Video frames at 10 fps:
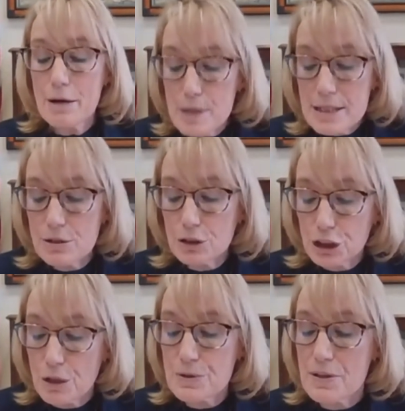And
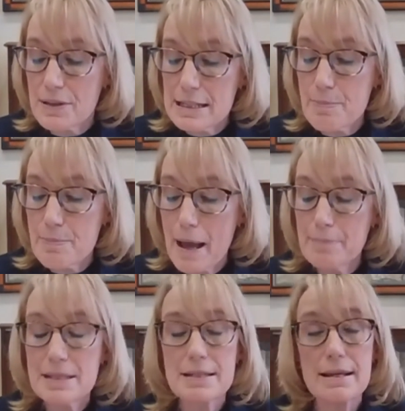research shows that these
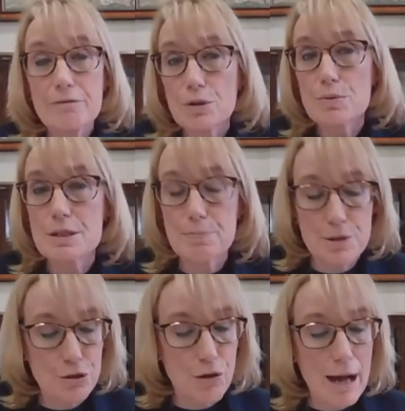payments influence
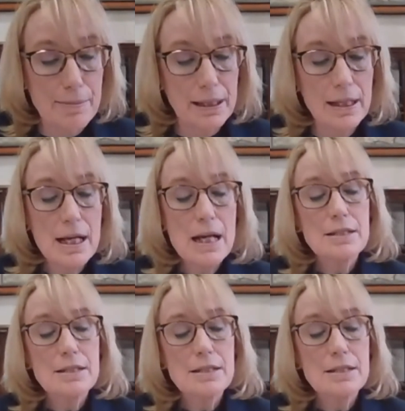prescribing.